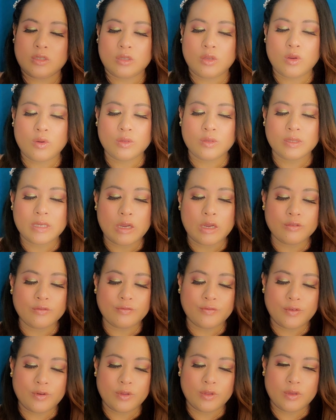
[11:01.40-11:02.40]
the
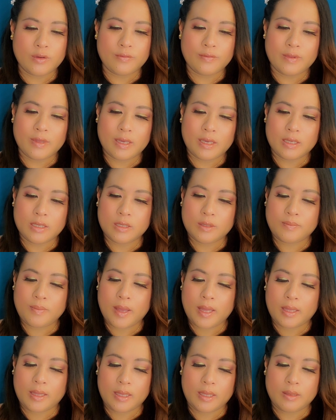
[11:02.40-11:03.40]
downfall of this
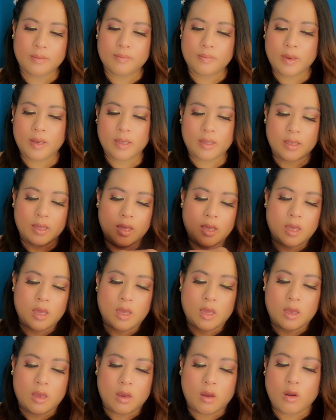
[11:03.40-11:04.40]
palette. But
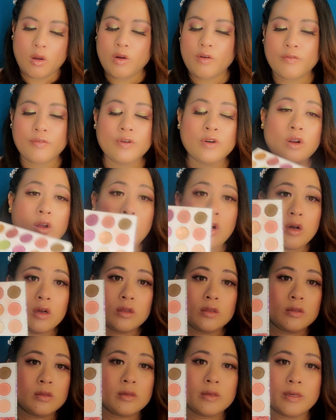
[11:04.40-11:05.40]

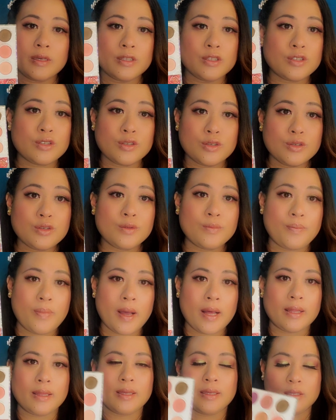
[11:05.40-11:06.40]
overall, it's a good
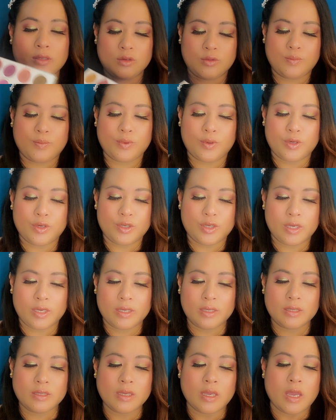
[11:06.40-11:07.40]
palette to
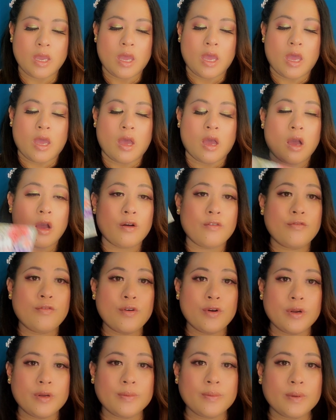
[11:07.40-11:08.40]
purchase,
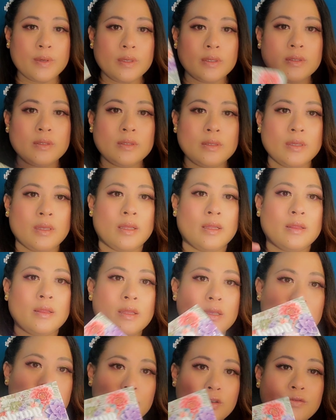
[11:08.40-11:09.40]
affordable,
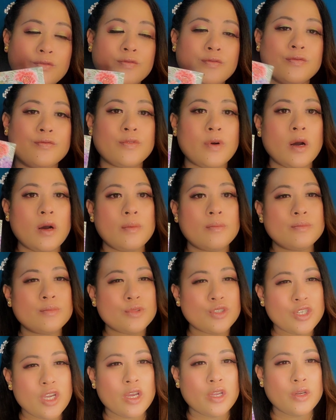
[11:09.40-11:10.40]
lots of
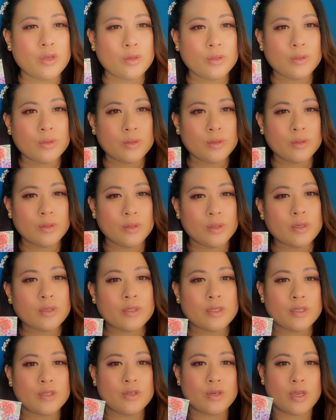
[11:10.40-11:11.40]
shadow looks
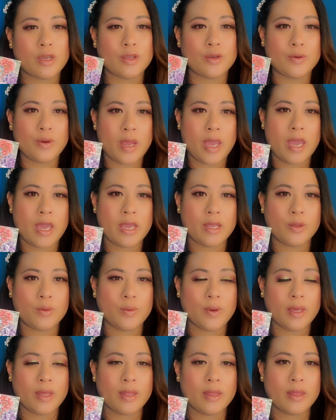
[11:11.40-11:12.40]
that you can create
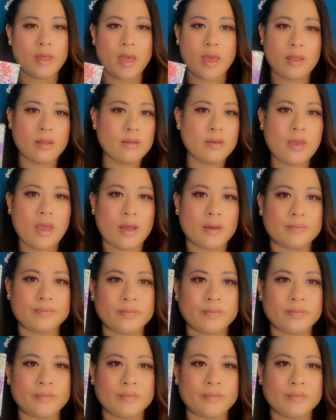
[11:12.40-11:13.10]
with. And yeah,